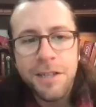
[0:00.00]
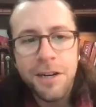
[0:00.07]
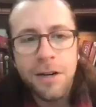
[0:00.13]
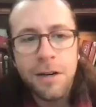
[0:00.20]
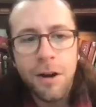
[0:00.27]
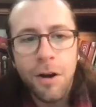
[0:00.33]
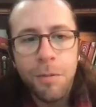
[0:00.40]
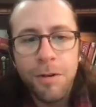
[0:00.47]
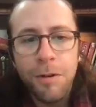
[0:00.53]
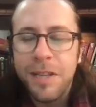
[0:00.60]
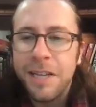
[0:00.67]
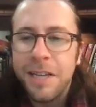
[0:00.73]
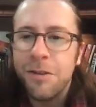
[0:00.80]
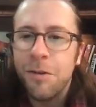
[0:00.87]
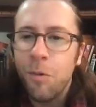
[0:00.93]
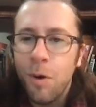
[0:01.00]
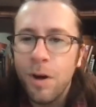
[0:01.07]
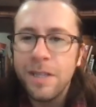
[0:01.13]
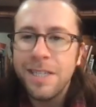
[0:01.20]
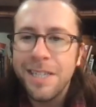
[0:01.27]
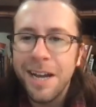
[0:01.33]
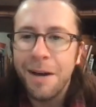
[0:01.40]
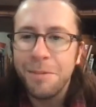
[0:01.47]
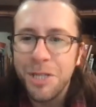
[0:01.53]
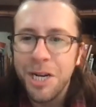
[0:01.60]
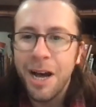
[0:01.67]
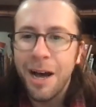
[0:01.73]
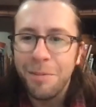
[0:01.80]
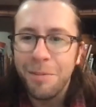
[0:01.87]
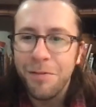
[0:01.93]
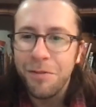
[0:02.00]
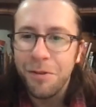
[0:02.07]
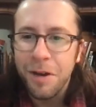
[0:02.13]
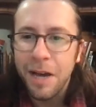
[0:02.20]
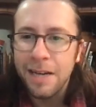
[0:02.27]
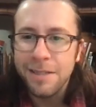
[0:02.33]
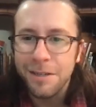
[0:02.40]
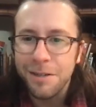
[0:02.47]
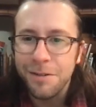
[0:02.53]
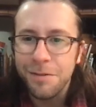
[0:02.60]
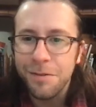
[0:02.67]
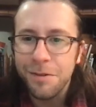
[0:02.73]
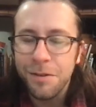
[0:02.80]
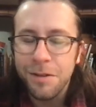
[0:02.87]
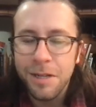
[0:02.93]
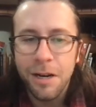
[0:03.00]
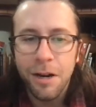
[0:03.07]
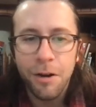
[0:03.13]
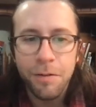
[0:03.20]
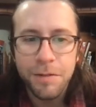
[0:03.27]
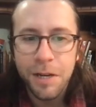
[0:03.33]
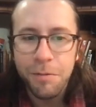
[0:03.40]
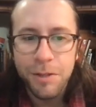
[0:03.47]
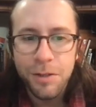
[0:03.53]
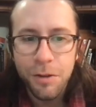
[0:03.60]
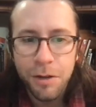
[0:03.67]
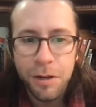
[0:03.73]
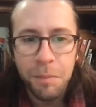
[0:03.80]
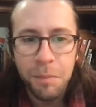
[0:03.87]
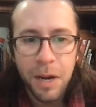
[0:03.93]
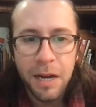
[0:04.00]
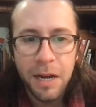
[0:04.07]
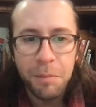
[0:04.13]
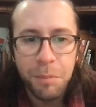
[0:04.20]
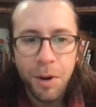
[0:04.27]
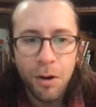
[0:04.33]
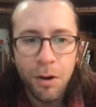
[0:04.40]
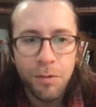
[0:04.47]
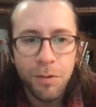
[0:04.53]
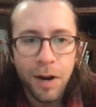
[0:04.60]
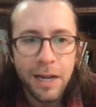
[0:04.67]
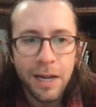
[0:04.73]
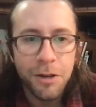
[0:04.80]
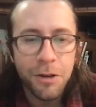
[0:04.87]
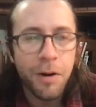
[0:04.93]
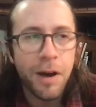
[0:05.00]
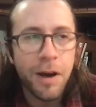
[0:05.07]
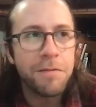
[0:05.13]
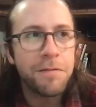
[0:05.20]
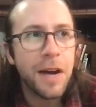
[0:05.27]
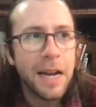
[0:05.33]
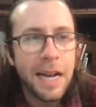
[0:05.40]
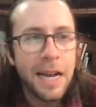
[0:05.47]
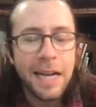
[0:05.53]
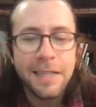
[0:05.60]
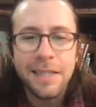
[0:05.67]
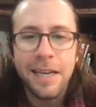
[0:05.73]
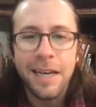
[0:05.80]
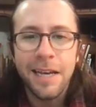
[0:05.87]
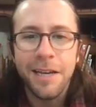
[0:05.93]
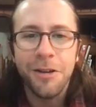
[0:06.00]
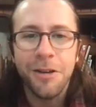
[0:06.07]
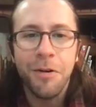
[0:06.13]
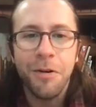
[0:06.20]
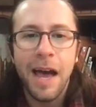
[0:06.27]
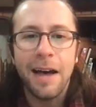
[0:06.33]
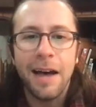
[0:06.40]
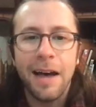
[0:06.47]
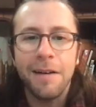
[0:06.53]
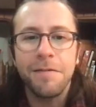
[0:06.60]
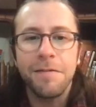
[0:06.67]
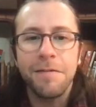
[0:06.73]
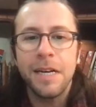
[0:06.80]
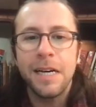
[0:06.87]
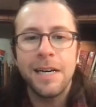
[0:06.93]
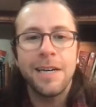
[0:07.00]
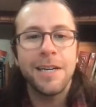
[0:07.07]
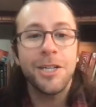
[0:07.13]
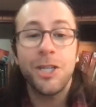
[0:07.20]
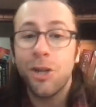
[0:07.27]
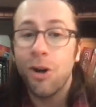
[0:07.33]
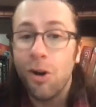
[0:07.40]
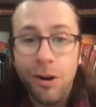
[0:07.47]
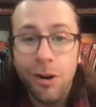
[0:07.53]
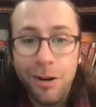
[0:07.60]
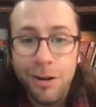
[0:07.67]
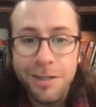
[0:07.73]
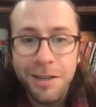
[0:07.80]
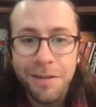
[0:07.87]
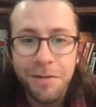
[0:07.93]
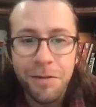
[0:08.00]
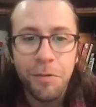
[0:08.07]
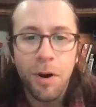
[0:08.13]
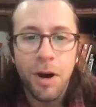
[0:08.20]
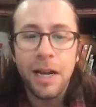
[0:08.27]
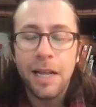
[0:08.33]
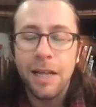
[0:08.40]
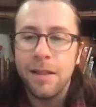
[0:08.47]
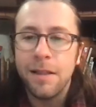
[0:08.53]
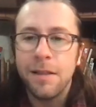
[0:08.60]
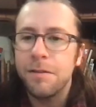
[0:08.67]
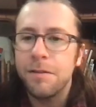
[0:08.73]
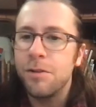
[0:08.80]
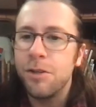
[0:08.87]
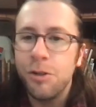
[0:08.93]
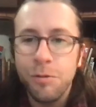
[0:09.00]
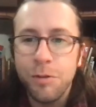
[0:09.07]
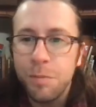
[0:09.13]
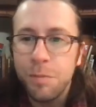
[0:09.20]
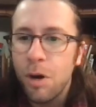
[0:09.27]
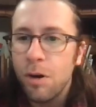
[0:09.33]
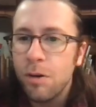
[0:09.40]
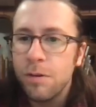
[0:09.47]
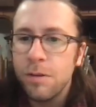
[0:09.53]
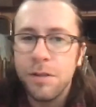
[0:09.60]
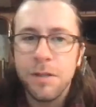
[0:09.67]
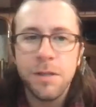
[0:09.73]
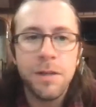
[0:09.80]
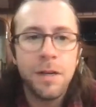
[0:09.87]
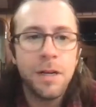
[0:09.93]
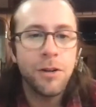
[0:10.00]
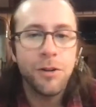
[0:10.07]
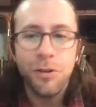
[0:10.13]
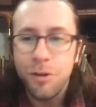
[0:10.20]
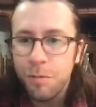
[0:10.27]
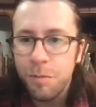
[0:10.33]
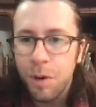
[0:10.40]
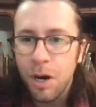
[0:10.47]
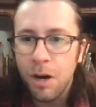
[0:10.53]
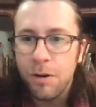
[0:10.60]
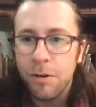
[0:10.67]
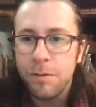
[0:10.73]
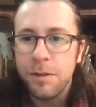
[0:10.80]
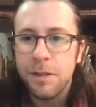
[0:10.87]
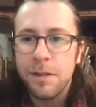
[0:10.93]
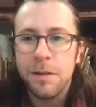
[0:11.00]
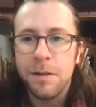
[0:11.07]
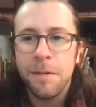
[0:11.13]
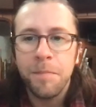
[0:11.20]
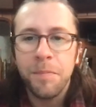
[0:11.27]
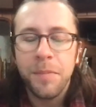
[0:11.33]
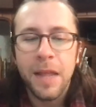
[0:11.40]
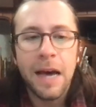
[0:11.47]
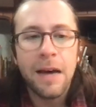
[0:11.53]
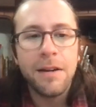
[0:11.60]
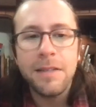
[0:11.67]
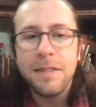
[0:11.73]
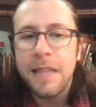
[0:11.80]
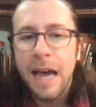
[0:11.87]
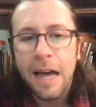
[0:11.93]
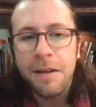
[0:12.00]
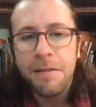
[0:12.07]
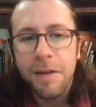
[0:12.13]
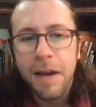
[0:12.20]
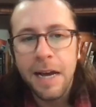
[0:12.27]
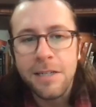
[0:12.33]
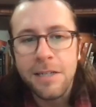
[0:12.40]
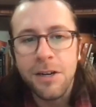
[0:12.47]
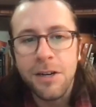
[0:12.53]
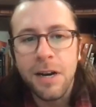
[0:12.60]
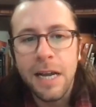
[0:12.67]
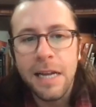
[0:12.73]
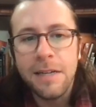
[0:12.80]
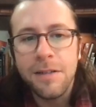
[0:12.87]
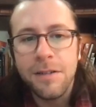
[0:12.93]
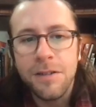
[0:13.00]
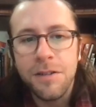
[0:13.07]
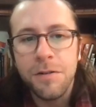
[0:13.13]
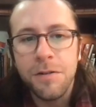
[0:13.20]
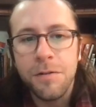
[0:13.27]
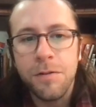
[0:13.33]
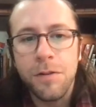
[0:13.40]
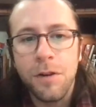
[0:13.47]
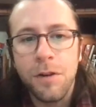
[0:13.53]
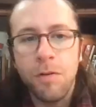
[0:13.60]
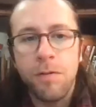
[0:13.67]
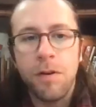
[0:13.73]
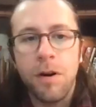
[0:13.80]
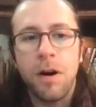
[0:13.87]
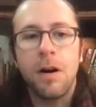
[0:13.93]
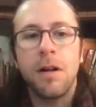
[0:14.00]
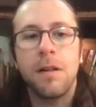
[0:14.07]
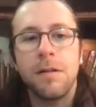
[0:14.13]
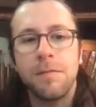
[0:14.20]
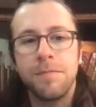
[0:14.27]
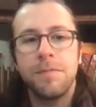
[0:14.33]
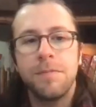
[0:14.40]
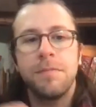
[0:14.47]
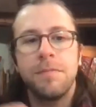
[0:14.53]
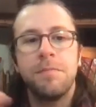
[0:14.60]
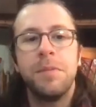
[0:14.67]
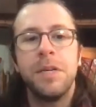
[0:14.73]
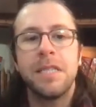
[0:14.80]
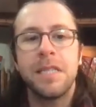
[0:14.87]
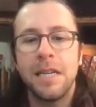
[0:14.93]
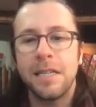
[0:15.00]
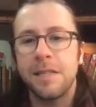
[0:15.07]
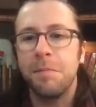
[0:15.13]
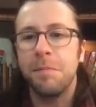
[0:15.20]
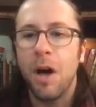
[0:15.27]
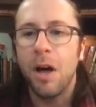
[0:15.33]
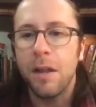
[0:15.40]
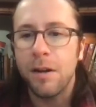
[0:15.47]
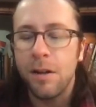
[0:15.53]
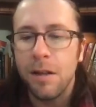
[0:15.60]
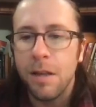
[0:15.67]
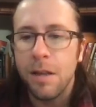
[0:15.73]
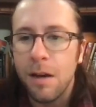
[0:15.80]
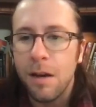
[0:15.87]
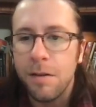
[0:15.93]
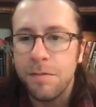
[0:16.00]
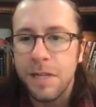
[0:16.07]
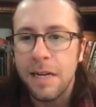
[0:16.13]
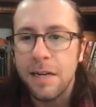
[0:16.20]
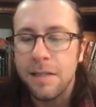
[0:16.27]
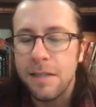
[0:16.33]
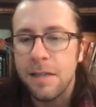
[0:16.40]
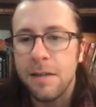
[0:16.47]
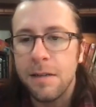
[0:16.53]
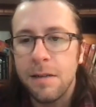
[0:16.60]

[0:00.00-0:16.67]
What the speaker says: are almost like the one-stop shop. If you guys are, if someone's looking to buy a boat, right? You have financing, you have charters if you want it, used boats, new boats. How does that factor into the overall business model of Denison?